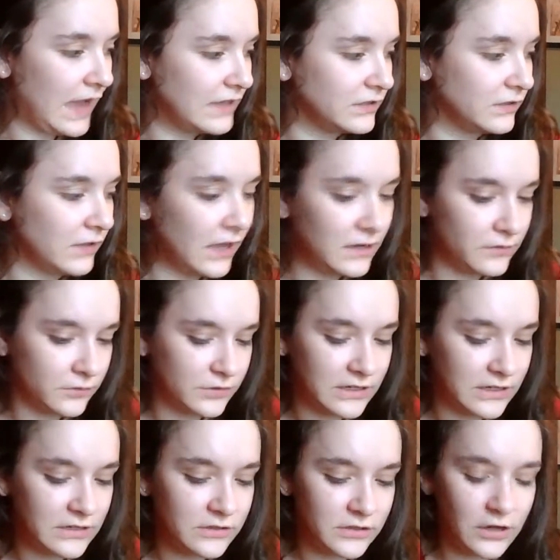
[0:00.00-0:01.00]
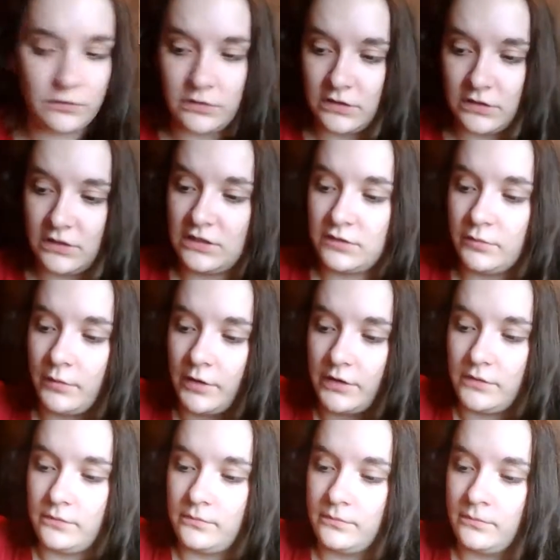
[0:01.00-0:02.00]
has lighter skin tone than this
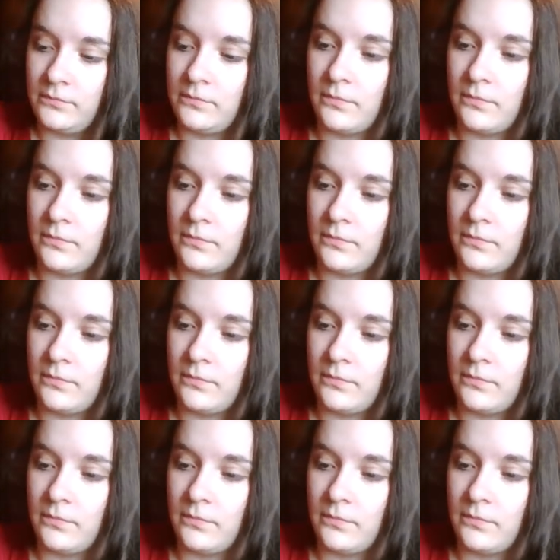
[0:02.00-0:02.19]
one.